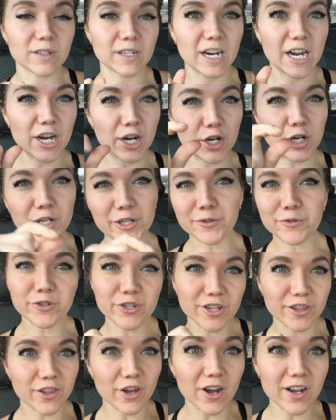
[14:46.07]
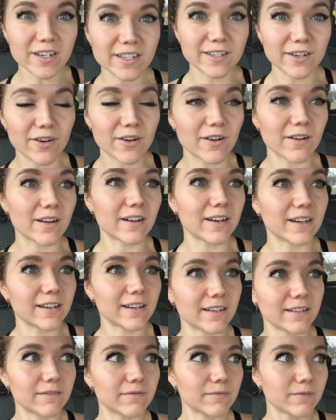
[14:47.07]
conclusion thoughts
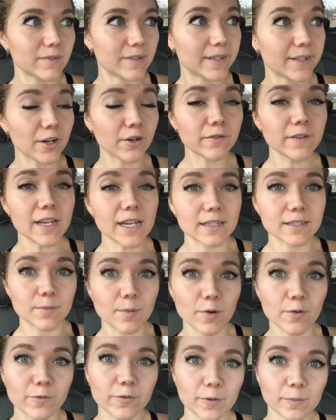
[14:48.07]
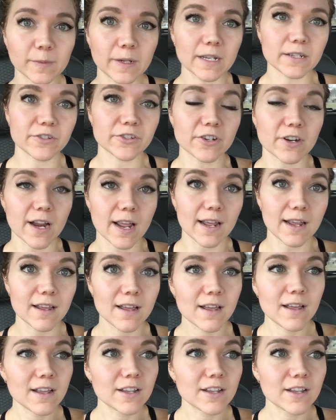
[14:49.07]
on the RV Expo from yesterday.